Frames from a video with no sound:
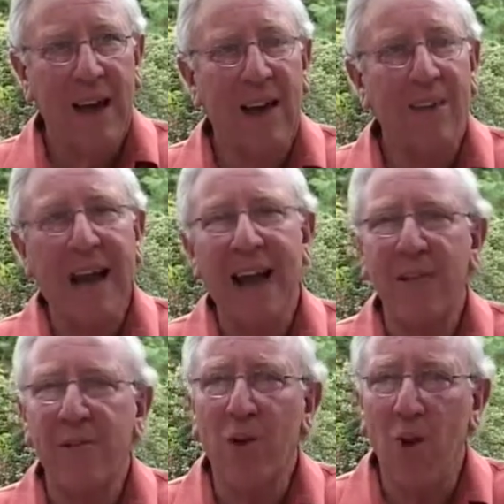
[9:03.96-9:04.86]
And in the
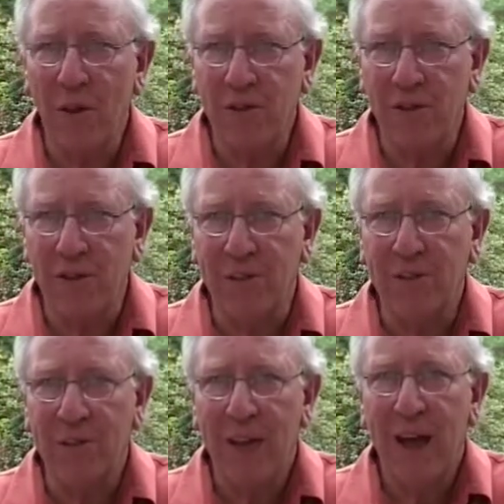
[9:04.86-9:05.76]
case of
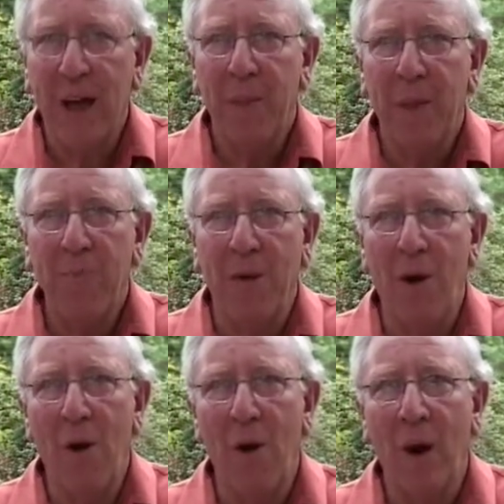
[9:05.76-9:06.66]
conscience, they
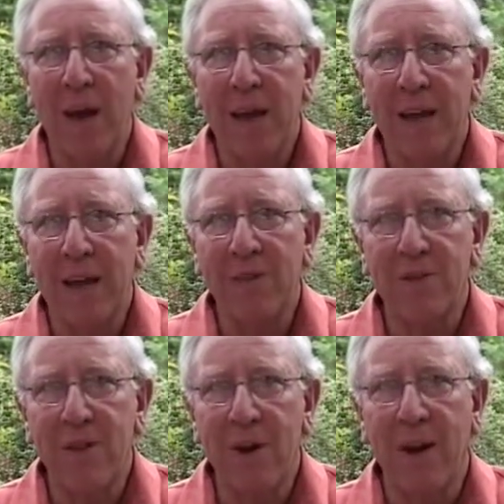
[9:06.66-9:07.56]
belong
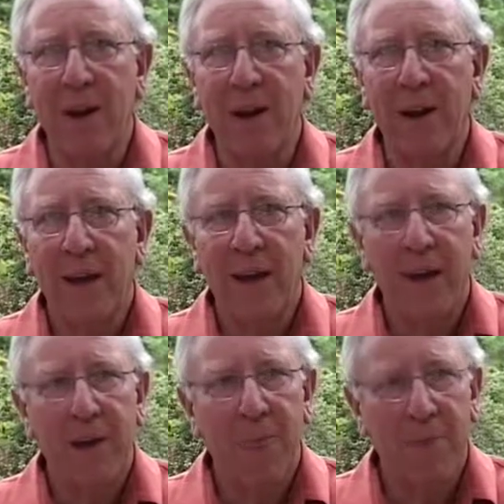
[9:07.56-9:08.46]
inside
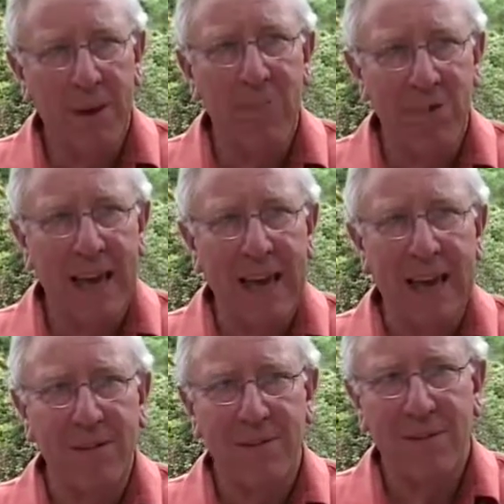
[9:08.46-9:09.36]
people's
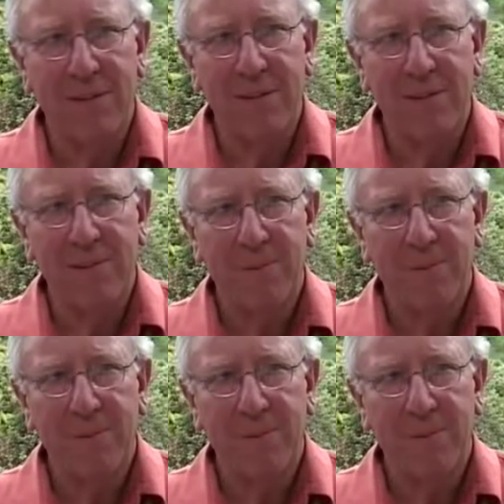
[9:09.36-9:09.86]
heads.